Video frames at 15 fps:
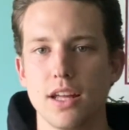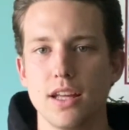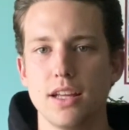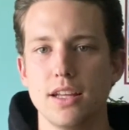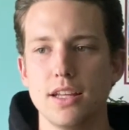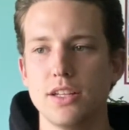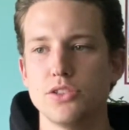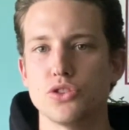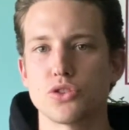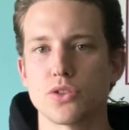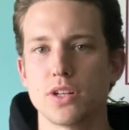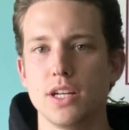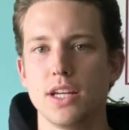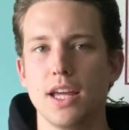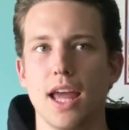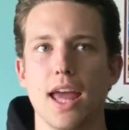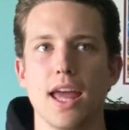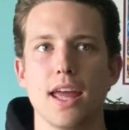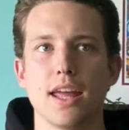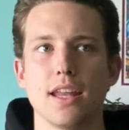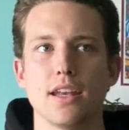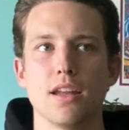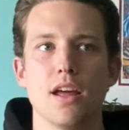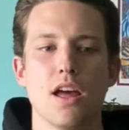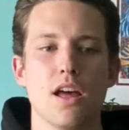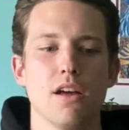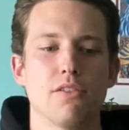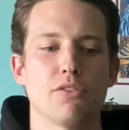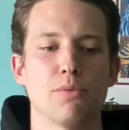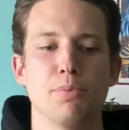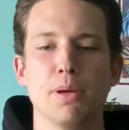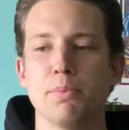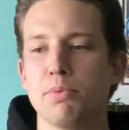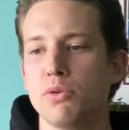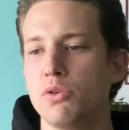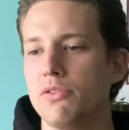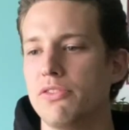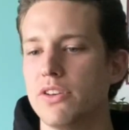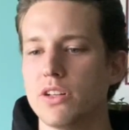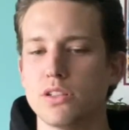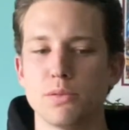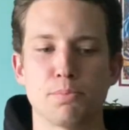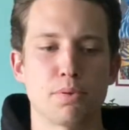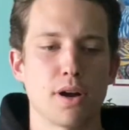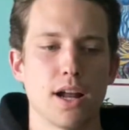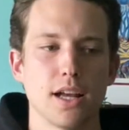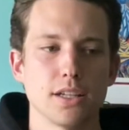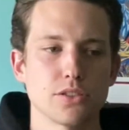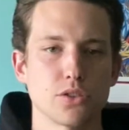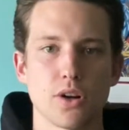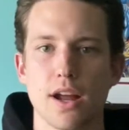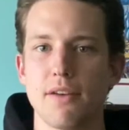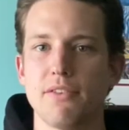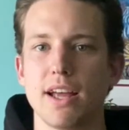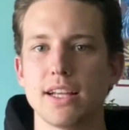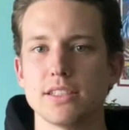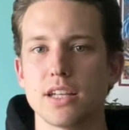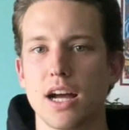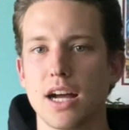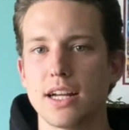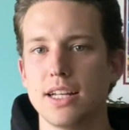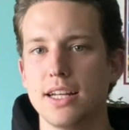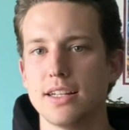injury, and for people who feel depressed or have anxiety,